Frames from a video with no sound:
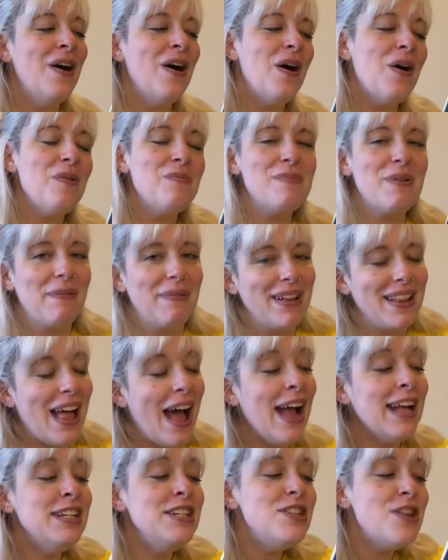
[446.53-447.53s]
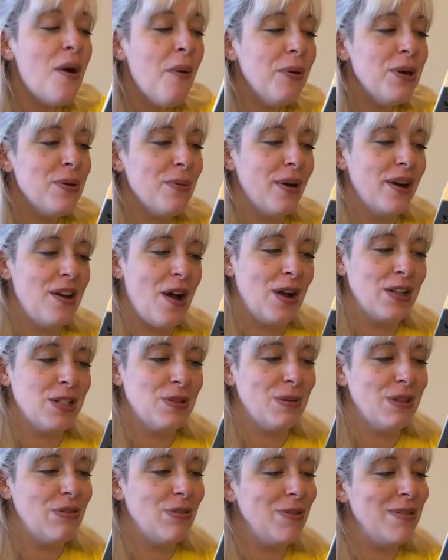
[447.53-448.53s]
Oh, Marilla, I know you are not
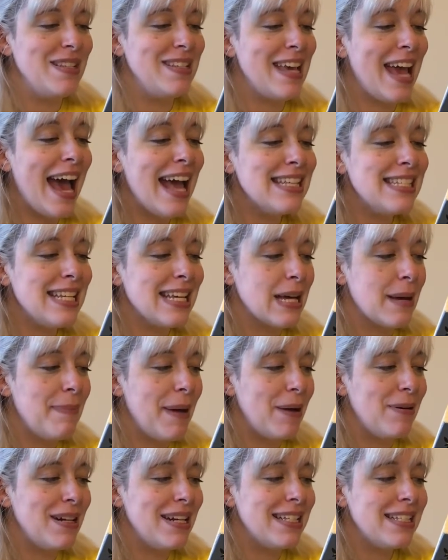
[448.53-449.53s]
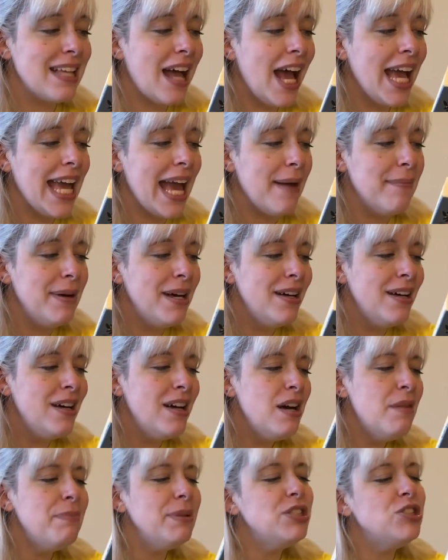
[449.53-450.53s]
so enthusiastic about it as I am,
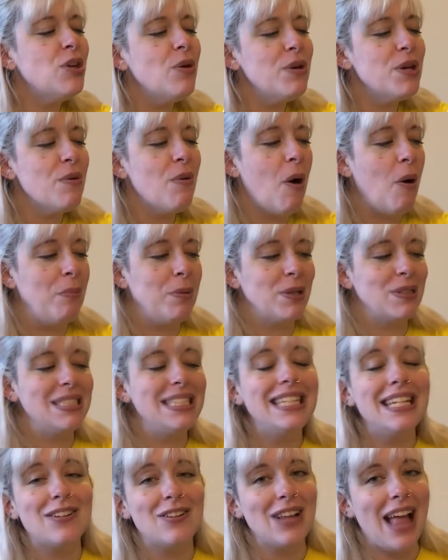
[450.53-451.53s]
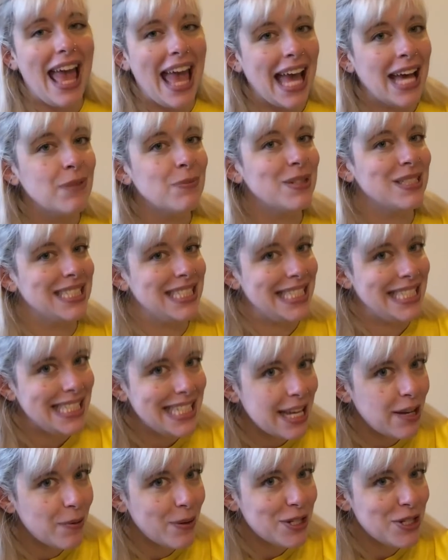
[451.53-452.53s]
but don't you hope your little Anne will
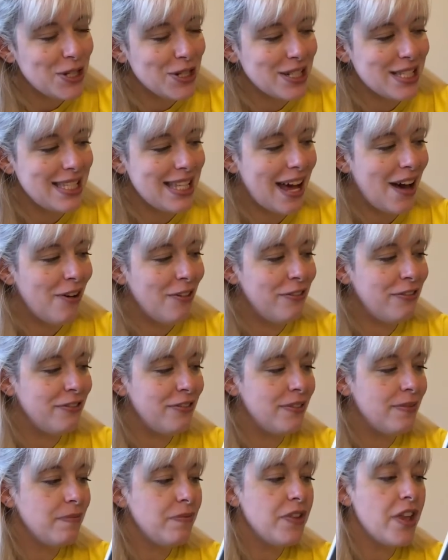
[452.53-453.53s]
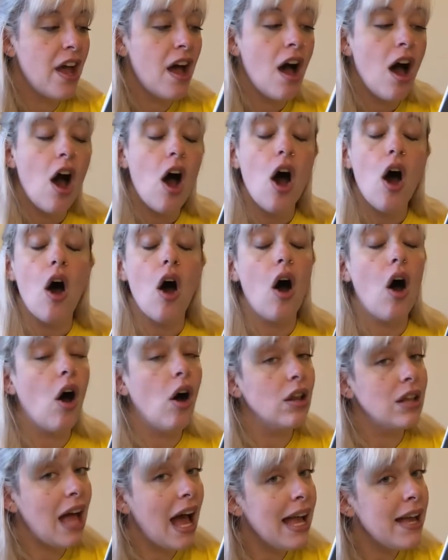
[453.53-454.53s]
distinguish herself?
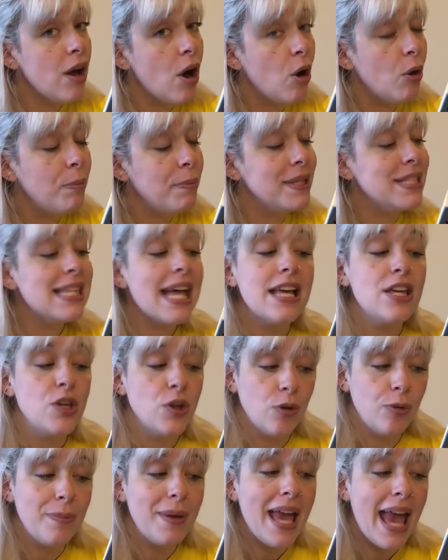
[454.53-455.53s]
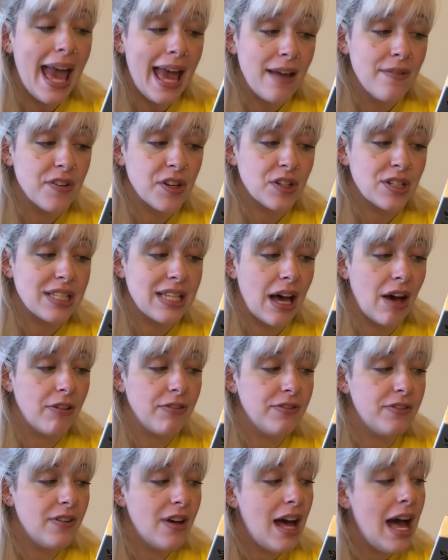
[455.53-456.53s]
All I hope is that you'll behave yourself.
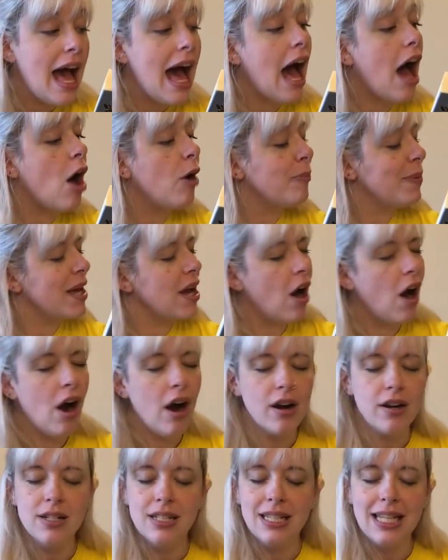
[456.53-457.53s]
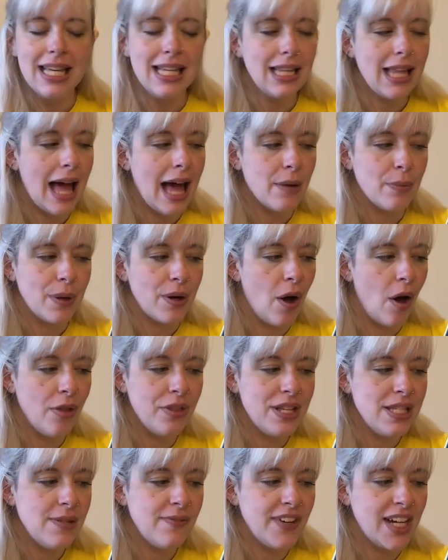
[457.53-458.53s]
I'll be heartily glad when all
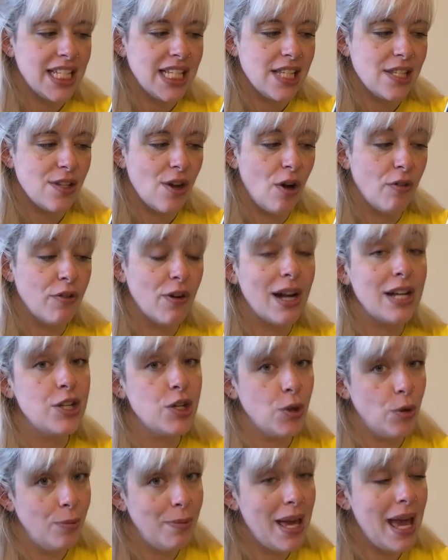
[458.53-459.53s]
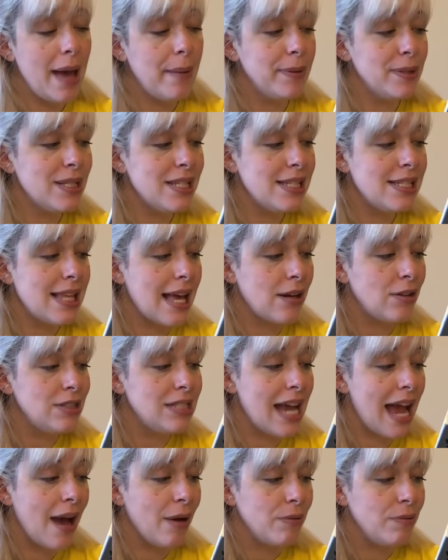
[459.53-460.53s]
this fuss is over and you'll be able to settle
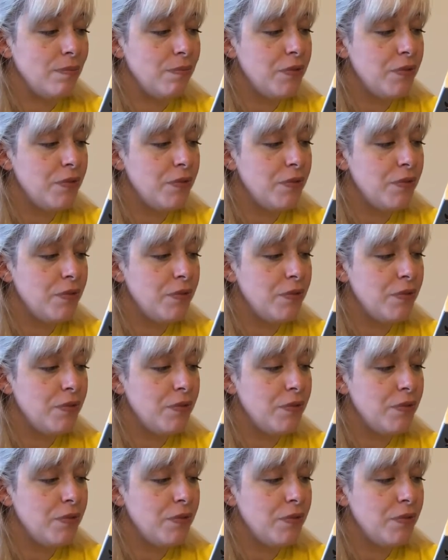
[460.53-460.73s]
down.